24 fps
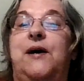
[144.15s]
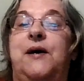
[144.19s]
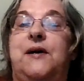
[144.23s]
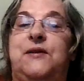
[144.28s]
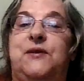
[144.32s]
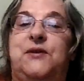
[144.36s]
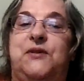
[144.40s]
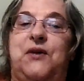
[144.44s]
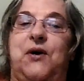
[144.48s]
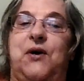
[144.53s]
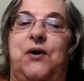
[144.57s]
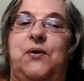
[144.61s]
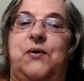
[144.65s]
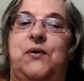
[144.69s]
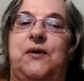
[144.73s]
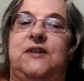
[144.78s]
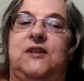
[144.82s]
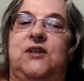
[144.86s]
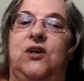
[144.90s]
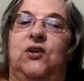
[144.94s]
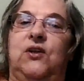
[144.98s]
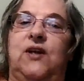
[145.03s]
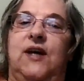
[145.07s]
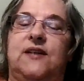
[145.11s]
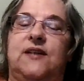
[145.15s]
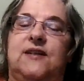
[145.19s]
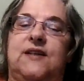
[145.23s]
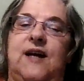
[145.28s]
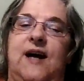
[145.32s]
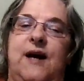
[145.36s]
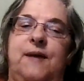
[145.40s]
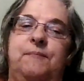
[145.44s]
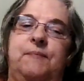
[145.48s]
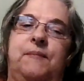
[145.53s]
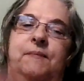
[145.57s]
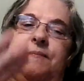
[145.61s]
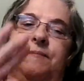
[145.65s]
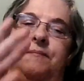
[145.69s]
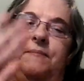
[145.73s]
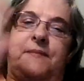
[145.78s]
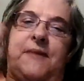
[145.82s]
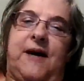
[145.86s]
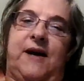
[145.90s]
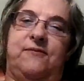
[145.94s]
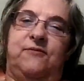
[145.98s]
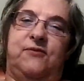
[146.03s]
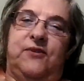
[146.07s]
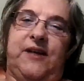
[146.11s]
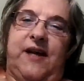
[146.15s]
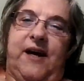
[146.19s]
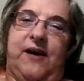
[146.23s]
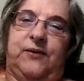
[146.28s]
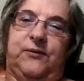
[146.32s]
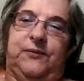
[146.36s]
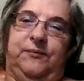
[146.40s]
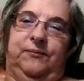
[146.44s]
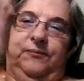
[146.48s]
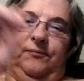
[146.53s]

so until next time bye for now